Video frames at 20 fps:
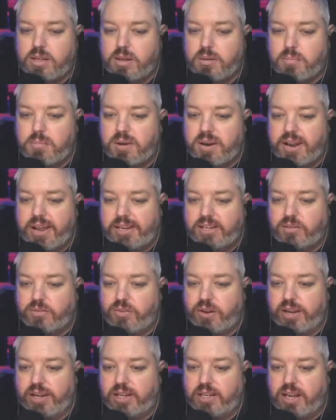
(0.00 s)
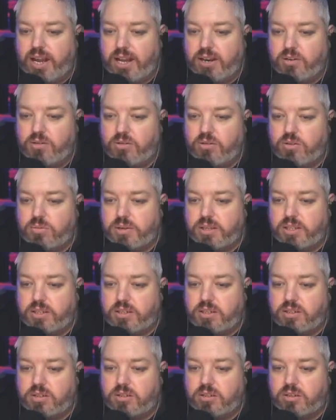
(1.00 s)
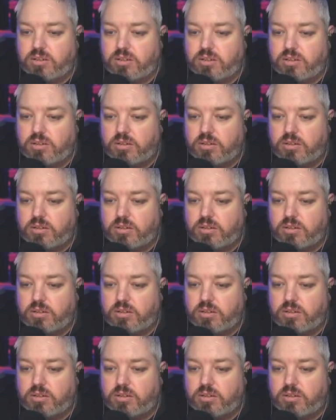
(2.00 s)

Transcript: My next thing, I don't know whether to